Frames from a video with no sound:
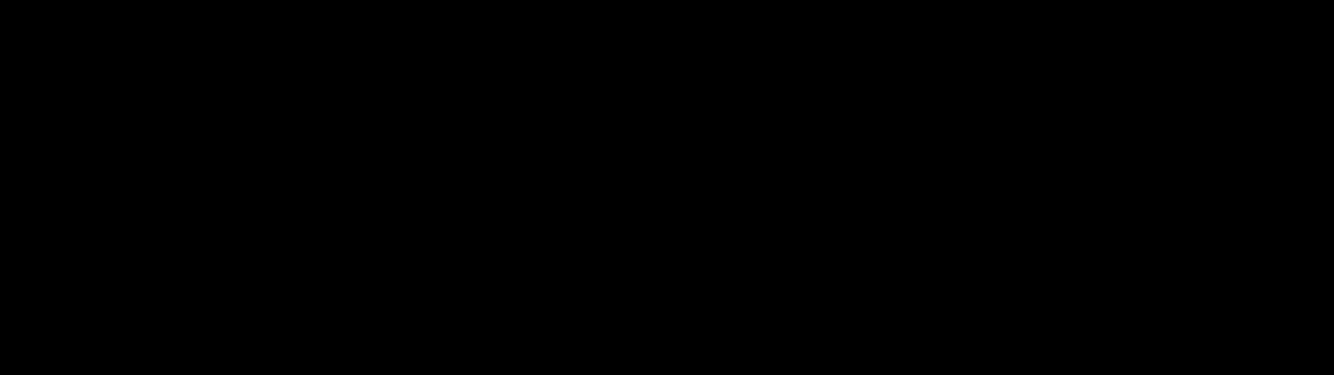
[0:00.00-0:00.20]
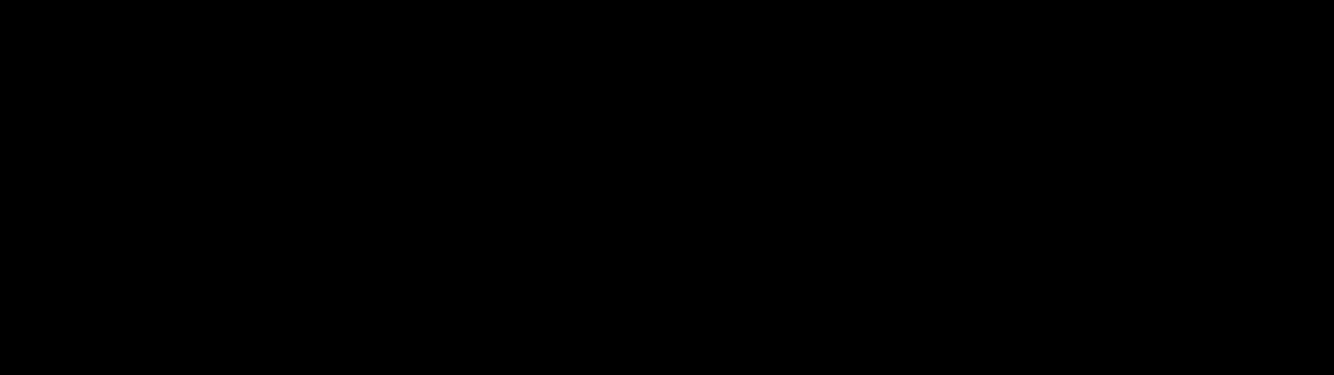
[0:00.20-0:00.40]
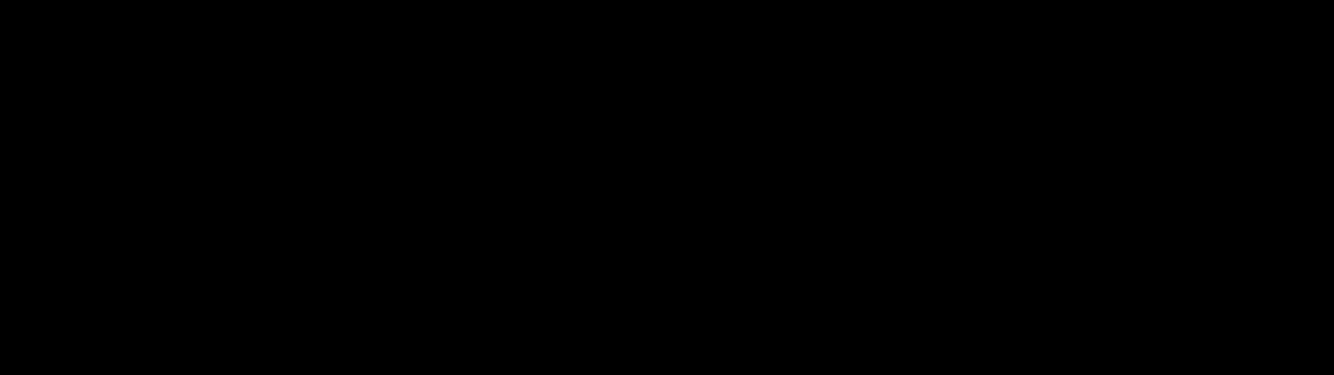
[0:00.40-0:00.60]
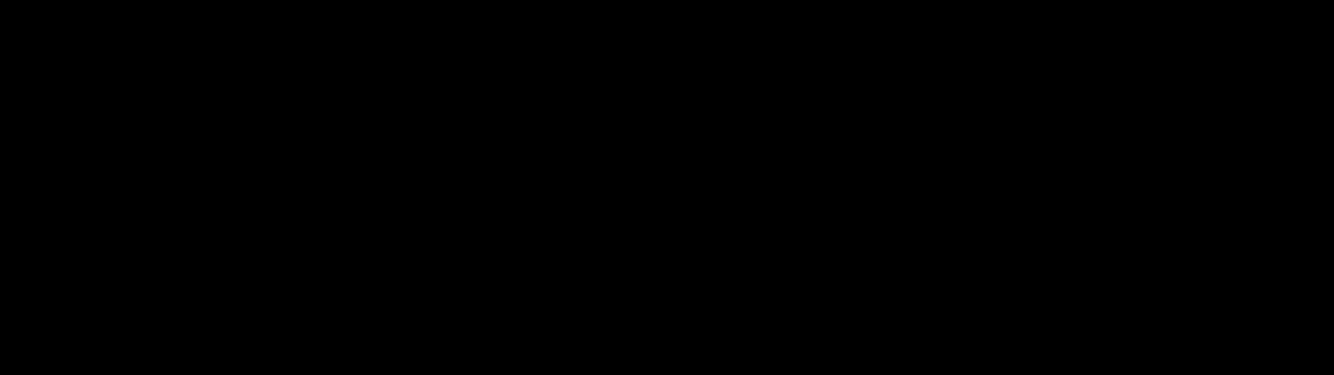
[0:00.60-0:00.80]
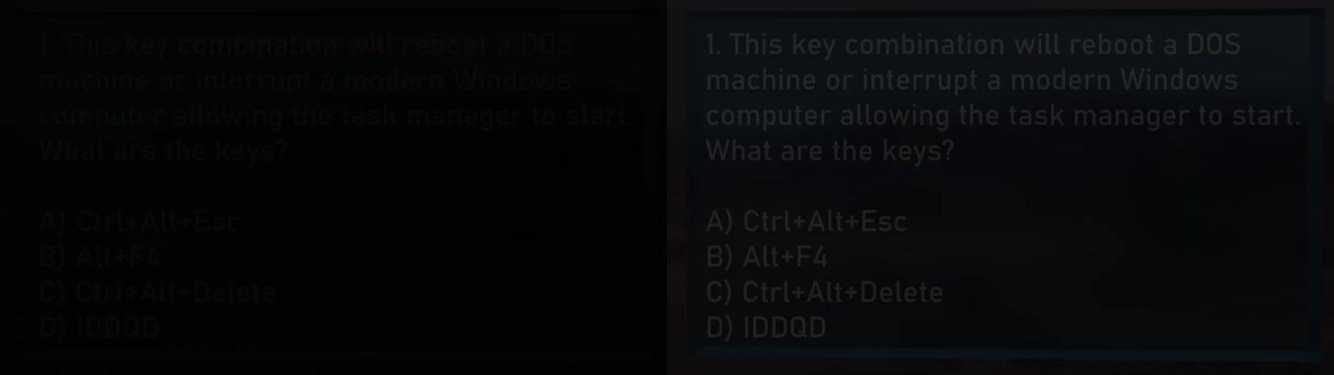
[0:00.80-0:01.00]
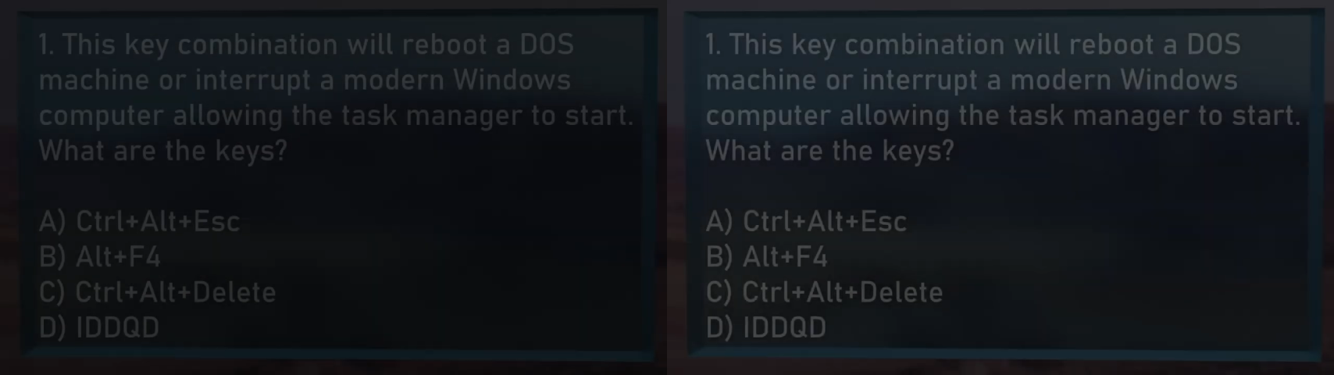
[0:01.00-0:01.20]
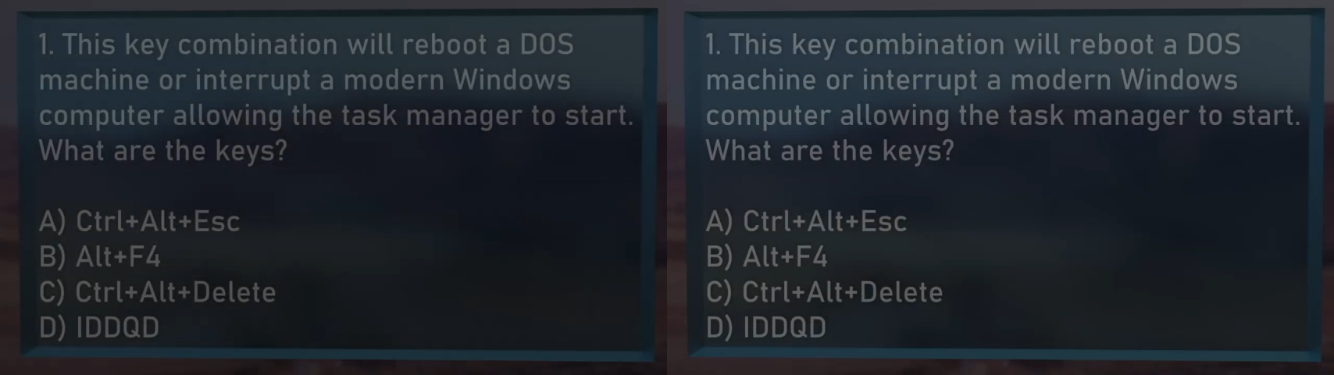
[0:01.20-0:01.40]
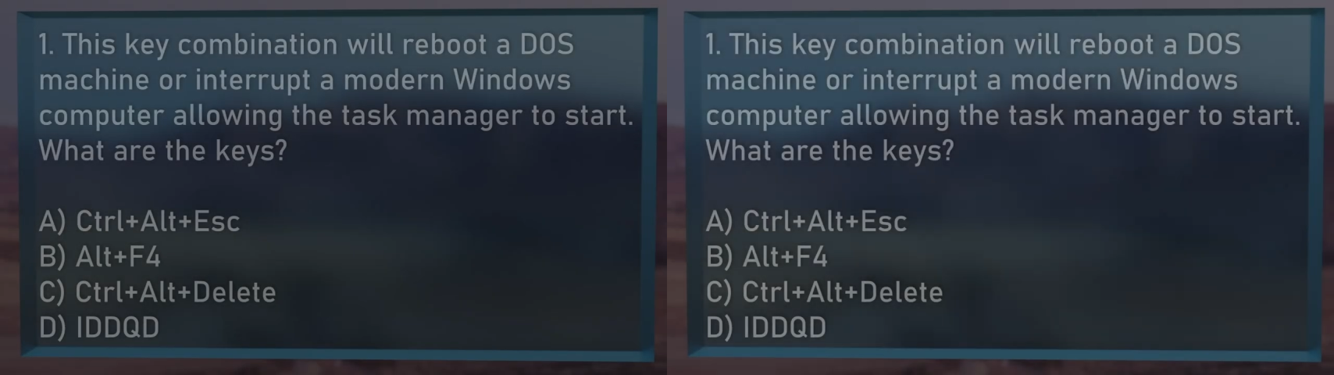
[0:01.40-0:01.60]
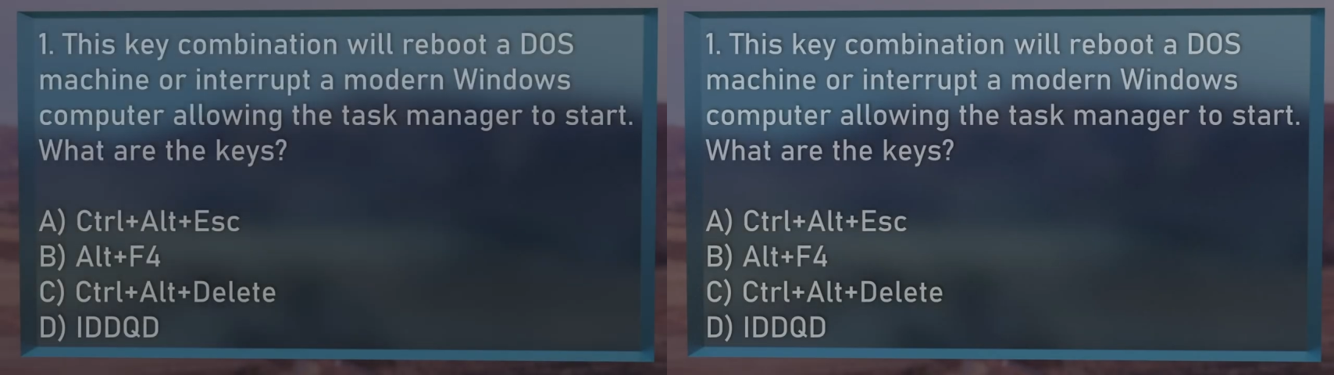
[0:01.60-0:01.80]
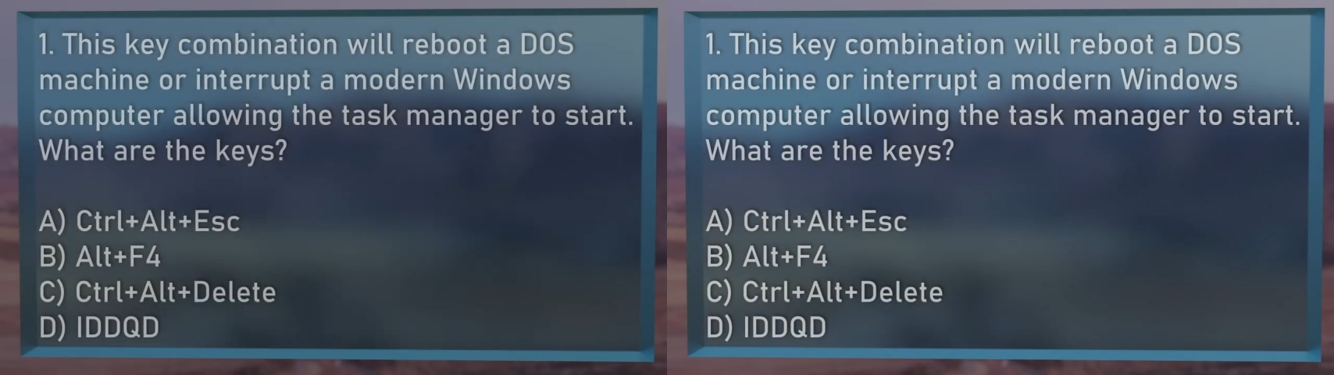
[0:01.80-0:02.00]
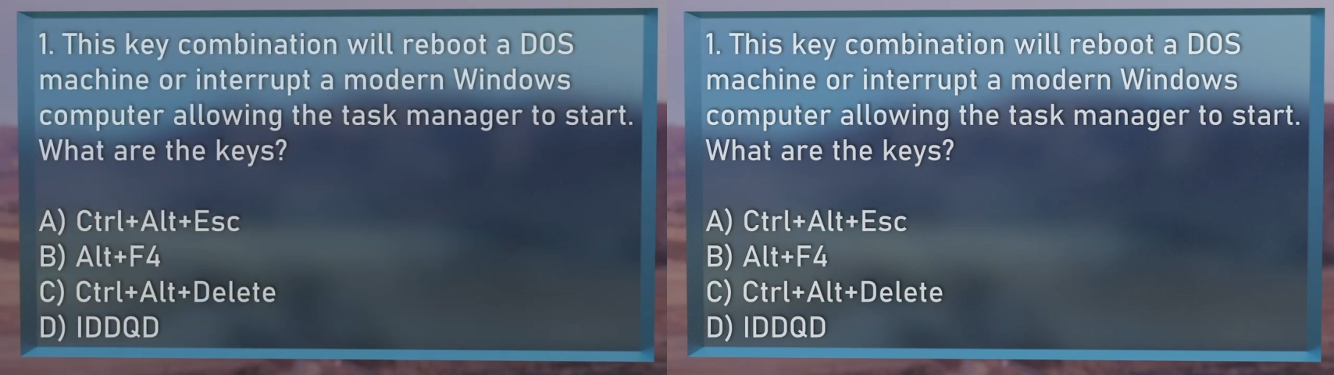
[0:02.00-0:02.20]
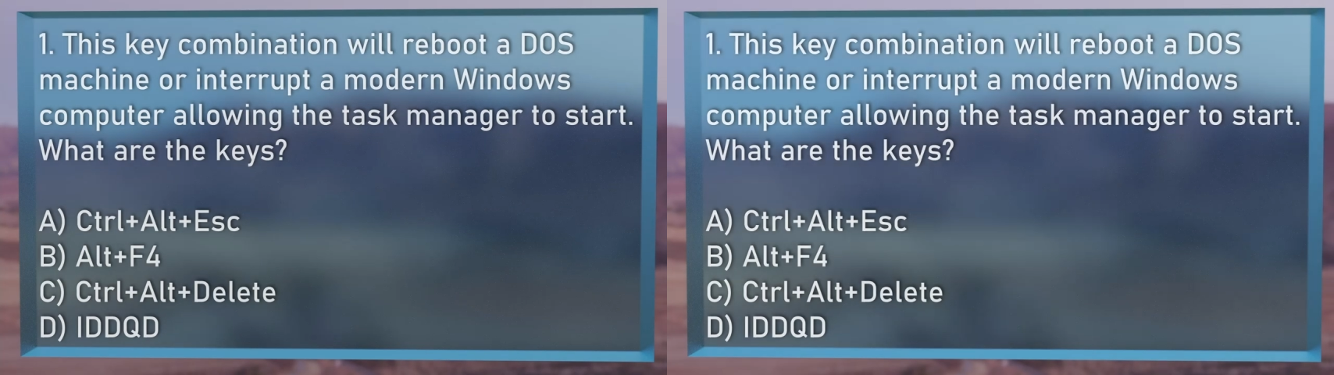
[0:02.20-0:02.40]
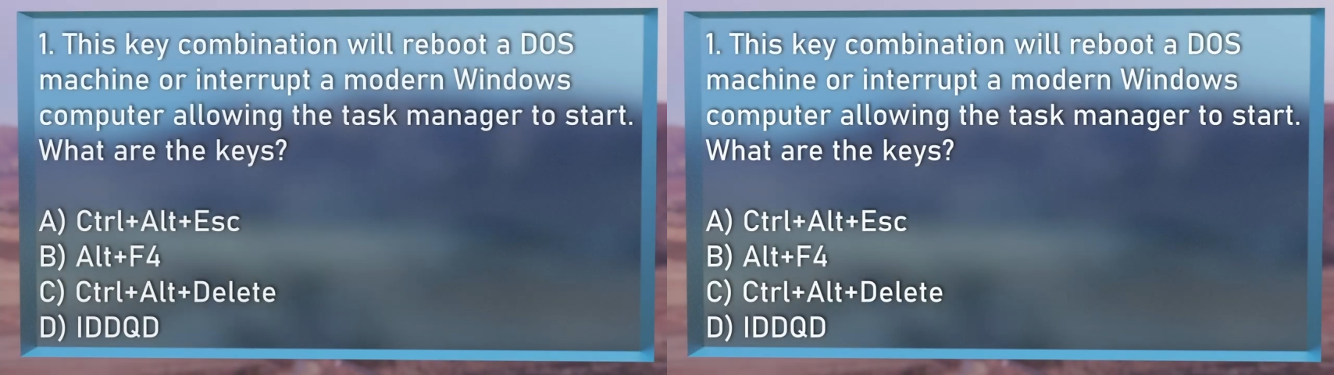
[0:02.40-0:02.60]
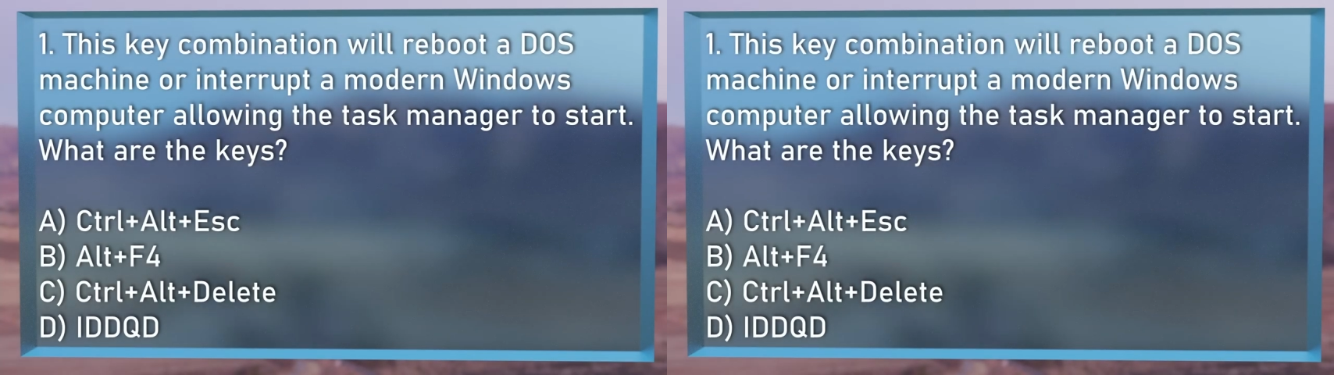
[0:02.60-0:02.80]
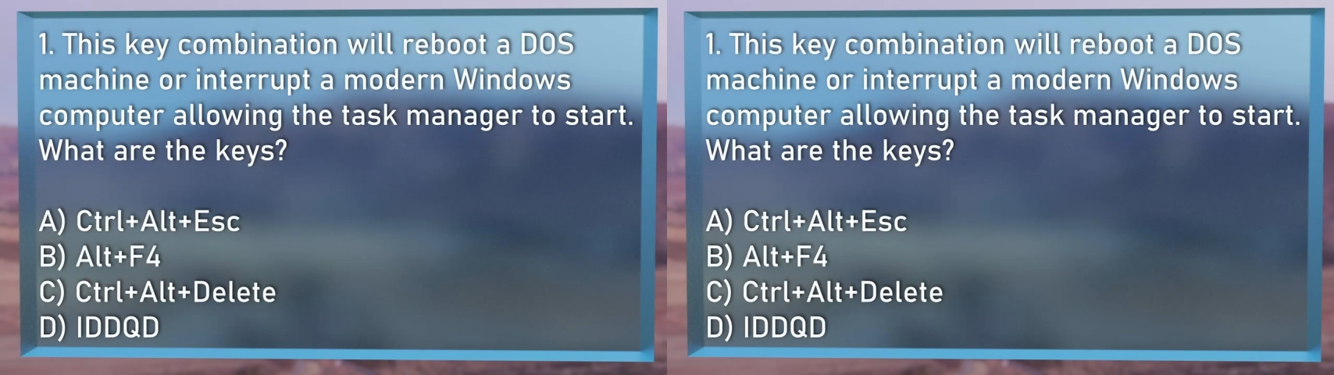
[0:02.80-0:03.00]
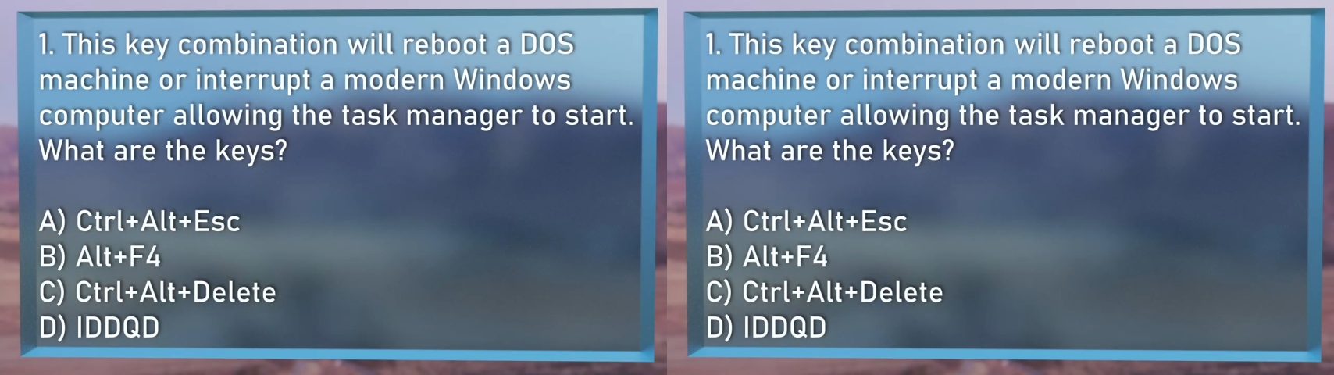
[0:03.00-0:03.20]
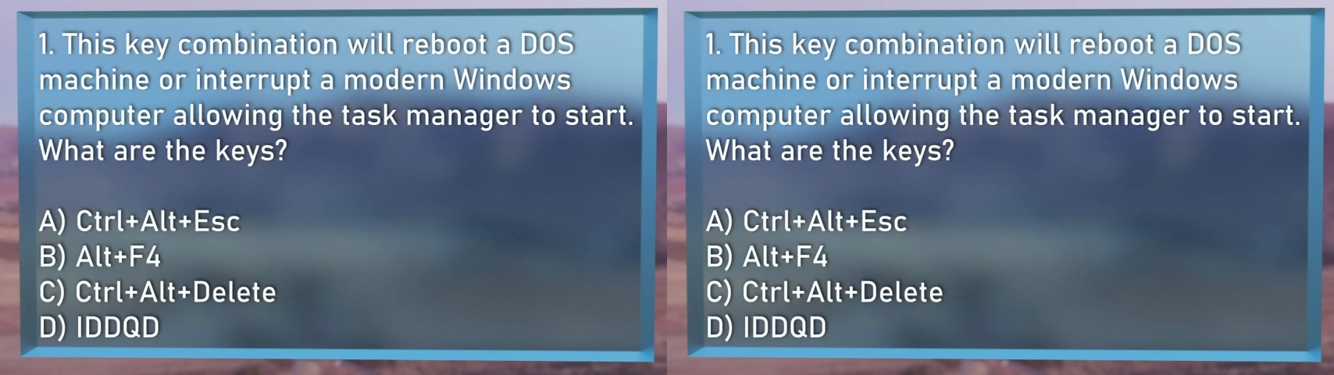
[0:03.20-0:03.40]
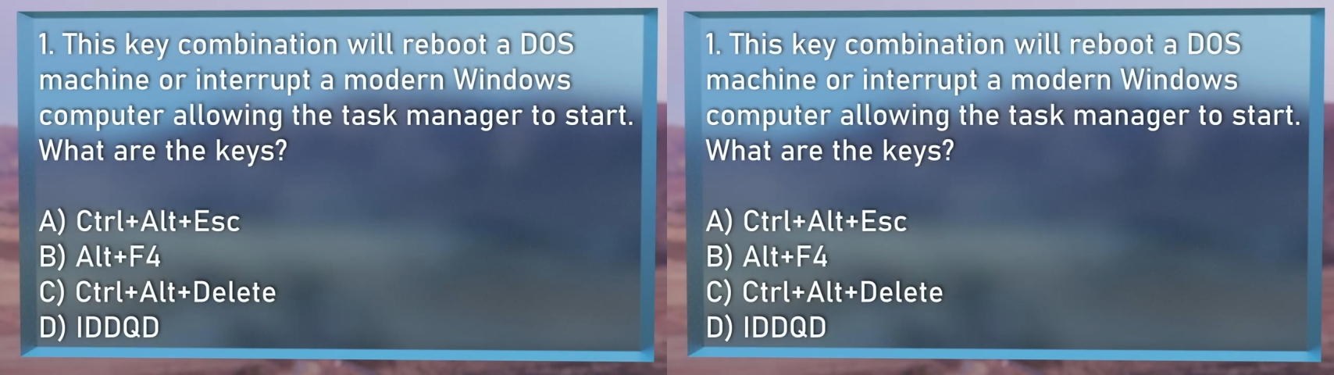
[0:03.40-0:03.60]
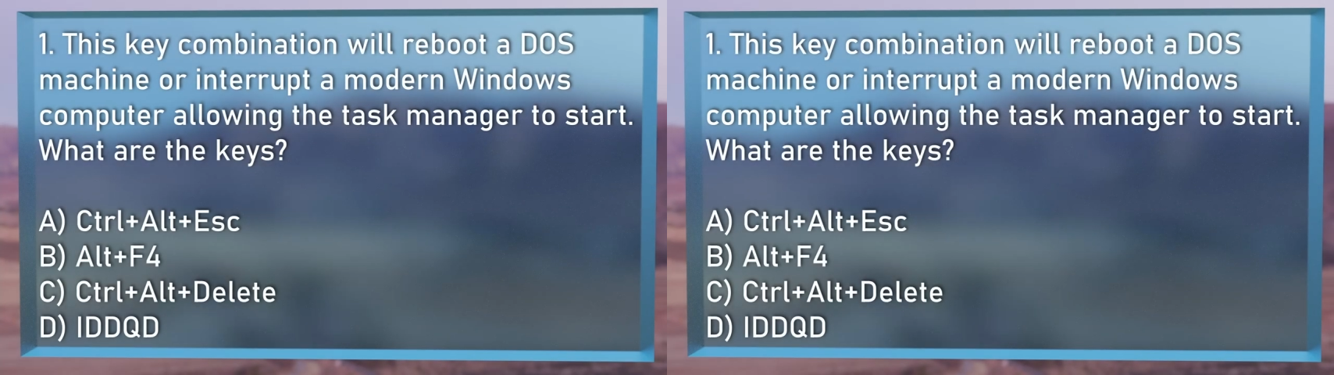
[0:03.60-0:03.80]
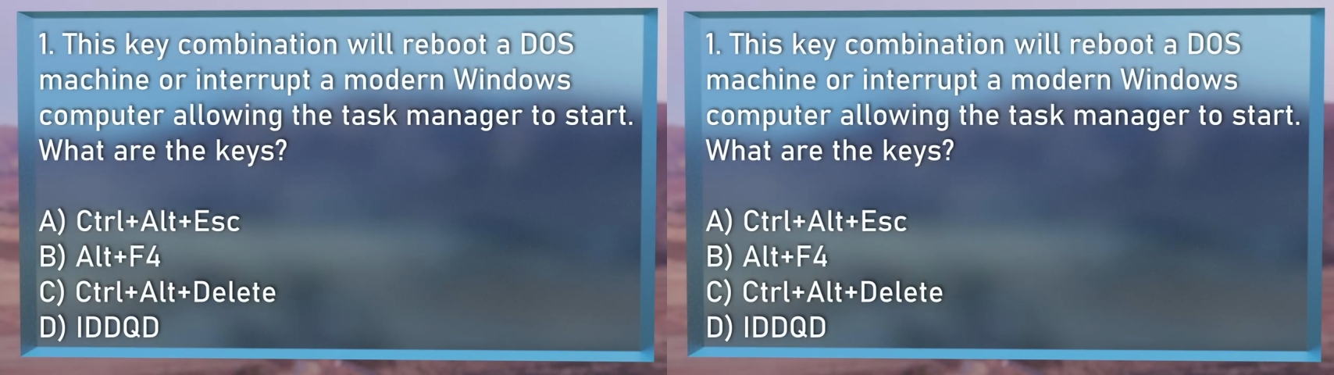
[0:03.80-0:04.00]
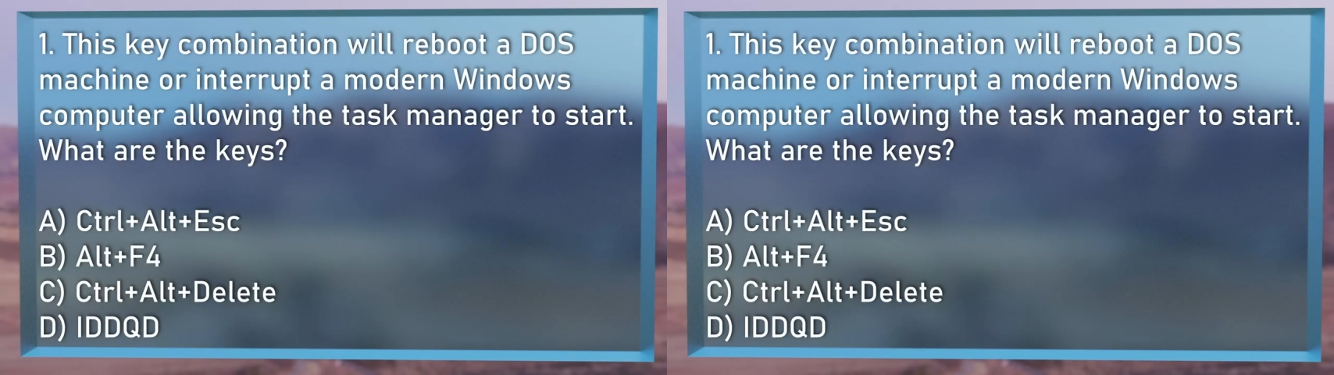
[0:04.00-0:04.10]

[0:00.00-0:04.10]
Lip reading: No face is visible, so there are no lips to read.